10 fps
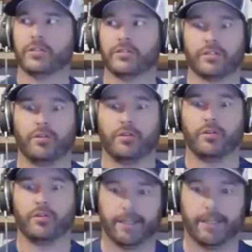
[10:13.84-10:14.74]
years
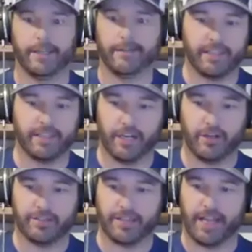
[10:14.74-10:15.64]
old, and st-
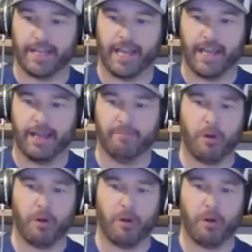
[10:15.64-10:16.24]
you know, it's like uh,